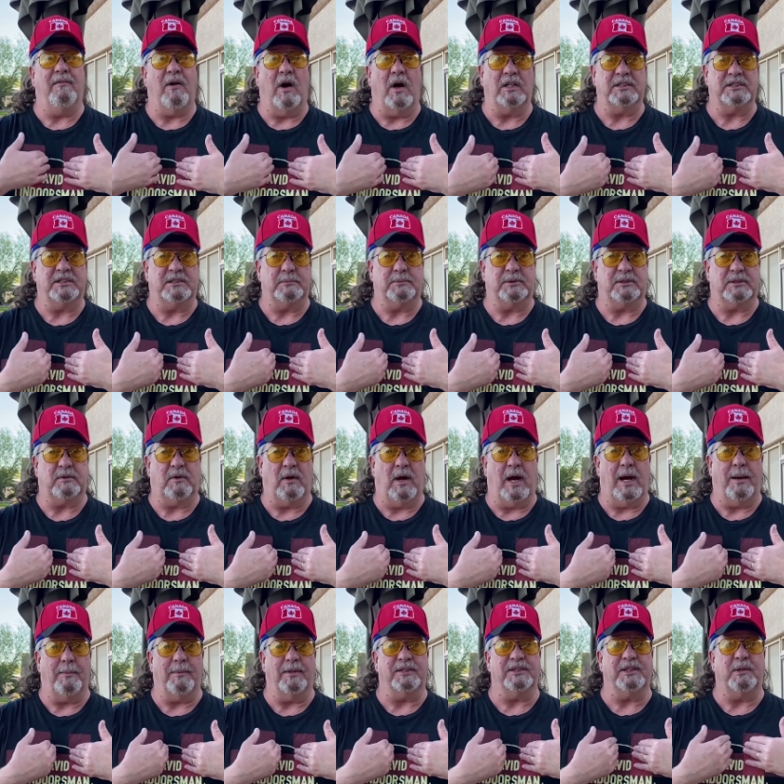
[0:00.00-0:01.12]
our
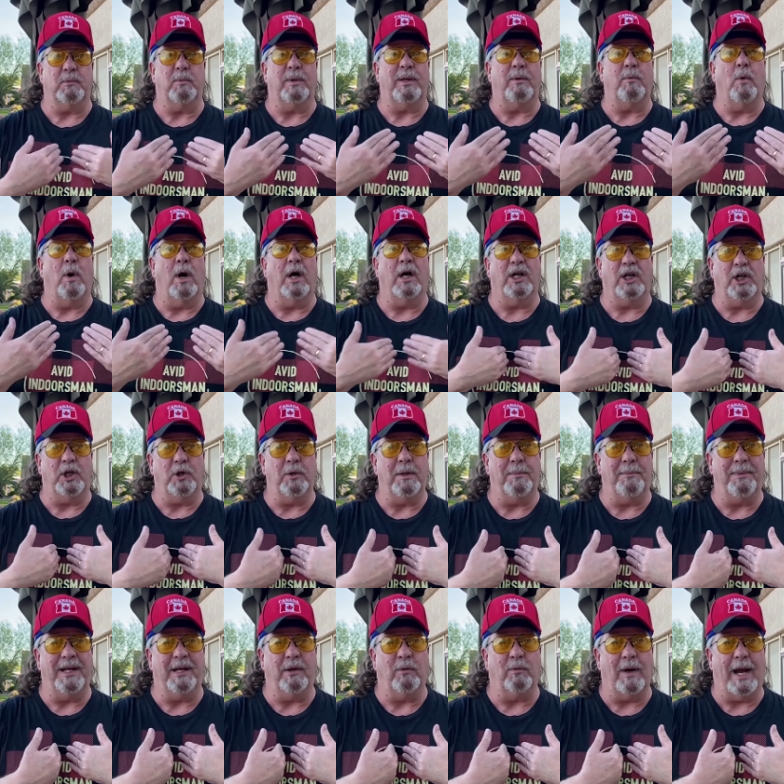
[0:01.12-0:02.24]
subscribers, and we want you to
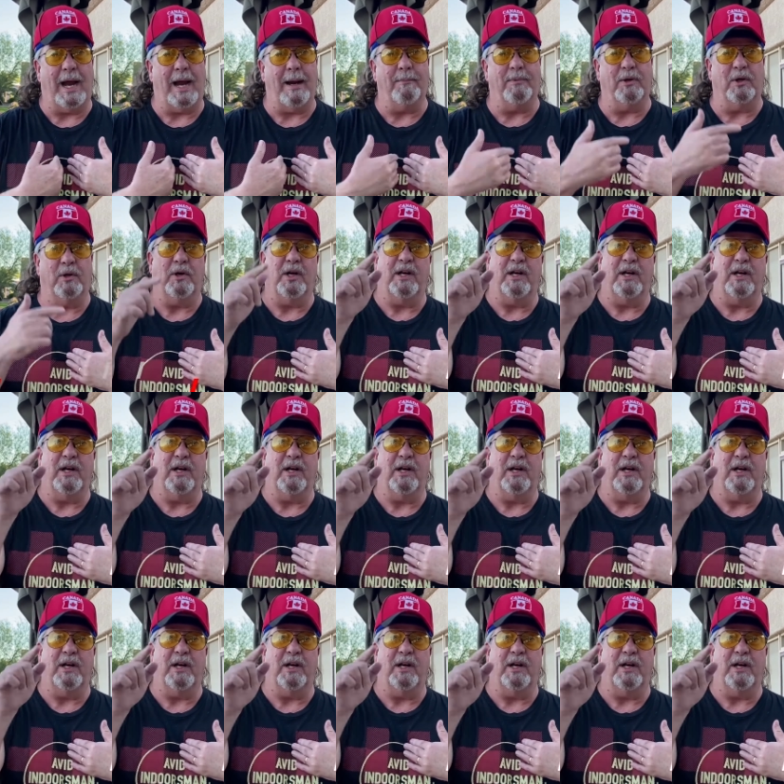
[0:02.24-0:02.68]
be a Rambler.